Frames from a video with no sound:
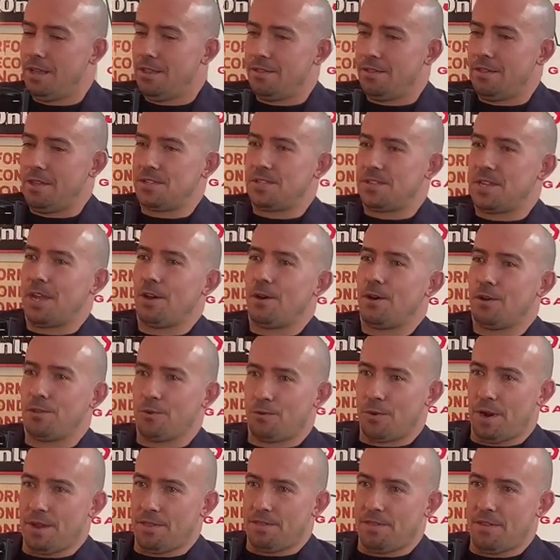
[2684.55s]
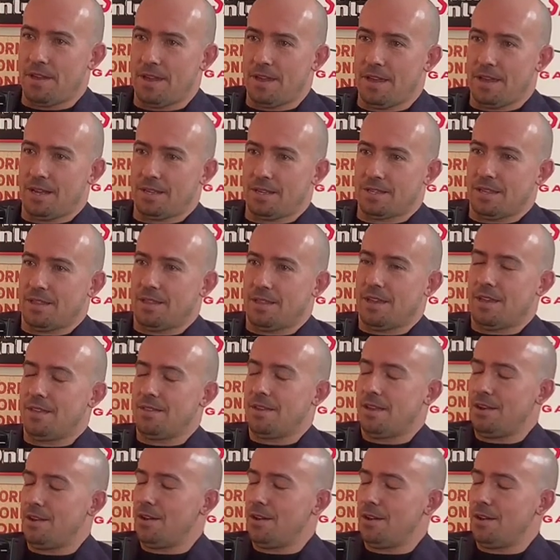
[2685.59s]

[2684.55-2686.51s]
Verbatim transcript: they say all the right things and they